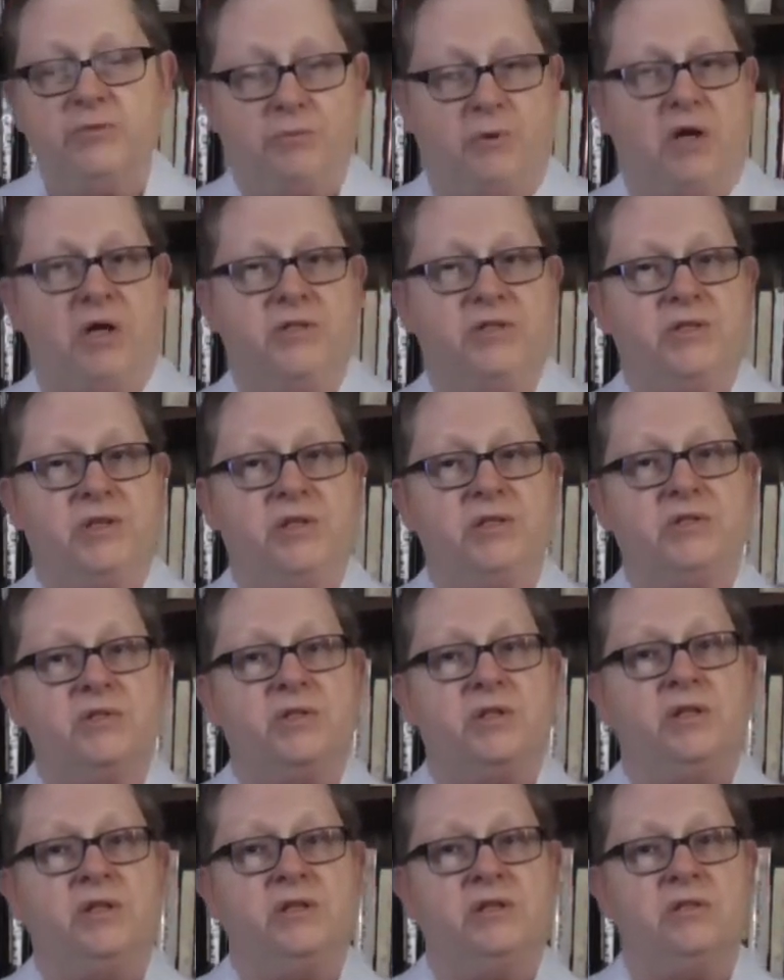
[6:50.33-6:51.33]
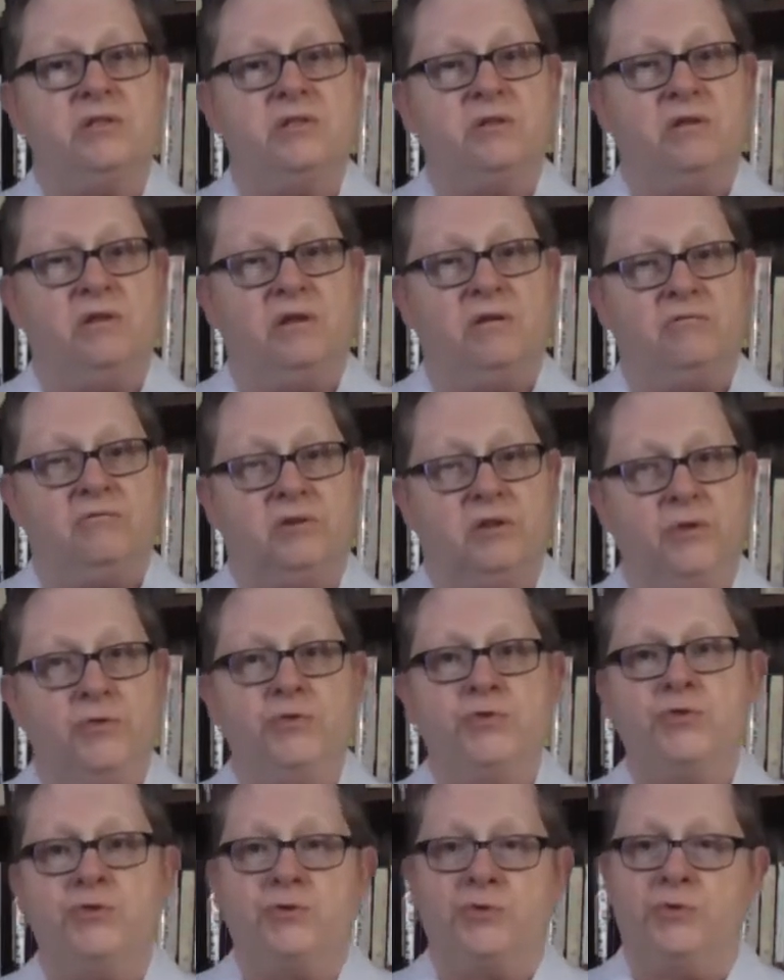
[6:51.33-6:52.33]
process that
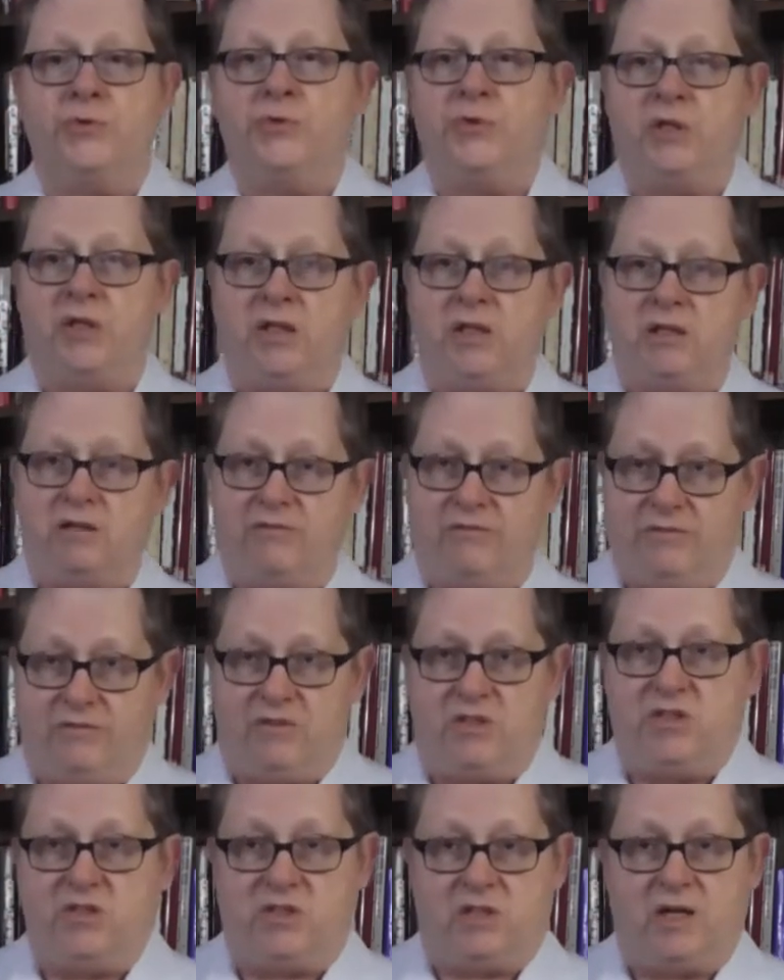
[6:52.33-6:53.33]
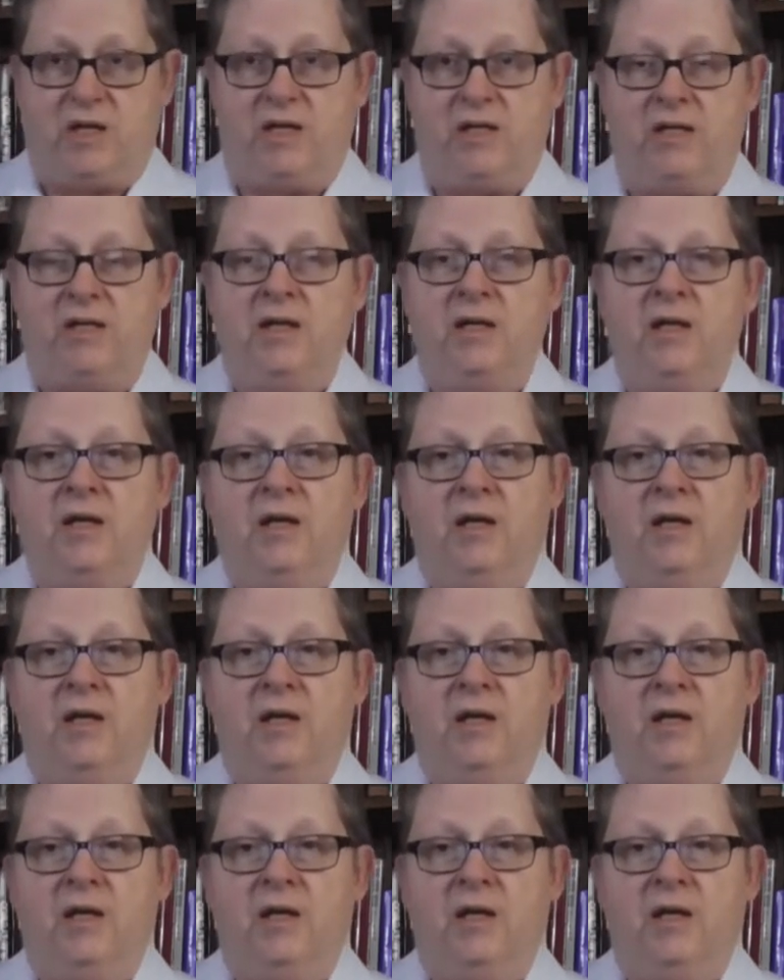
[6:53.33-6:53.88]
flows through the design,